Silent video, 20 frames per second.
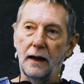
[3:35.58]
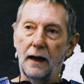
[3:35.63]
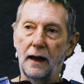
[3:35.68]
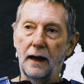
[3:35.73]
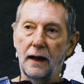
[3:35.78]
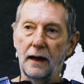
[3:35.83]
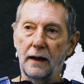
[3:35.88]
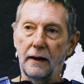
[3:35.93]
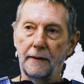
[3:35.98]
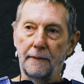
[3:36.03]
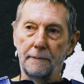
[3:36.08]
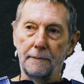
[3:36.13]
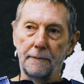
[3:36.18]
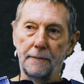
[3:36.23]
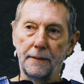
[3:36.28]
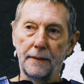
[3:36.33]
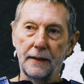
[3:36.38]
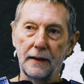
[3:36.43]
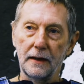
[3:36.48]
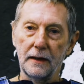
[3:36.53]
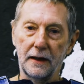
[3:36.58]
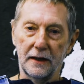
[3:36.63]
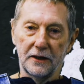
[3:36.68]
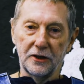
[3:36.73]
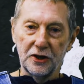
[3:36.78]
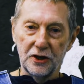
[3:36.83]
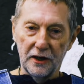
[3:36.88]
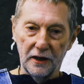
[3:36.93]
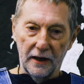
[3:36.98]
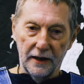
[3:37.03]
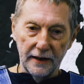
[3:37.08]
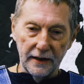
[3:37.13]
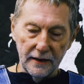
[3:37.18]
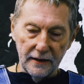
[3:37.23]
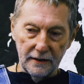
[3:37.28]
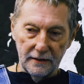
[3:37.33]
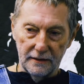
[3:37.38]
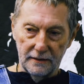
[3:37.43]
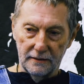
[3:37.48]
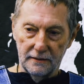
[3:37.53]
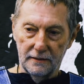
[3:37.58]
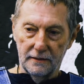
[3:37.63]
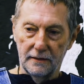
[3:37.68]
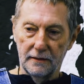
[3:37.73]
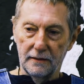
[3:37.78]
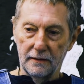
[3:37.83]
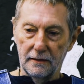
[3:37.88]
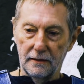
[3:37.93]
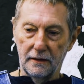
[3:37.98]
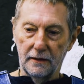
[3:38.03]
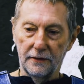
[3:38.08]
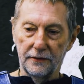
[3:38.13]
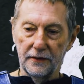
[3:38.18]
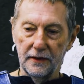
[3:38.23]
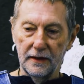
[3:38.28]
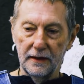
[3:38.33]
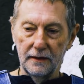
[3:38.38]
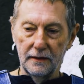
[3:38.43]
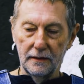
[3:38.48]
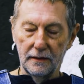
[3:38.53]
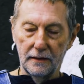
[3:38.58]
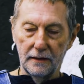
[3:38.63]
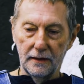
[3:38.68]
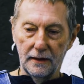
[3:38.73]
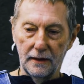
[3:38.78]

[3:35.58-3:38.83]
like Schleich on the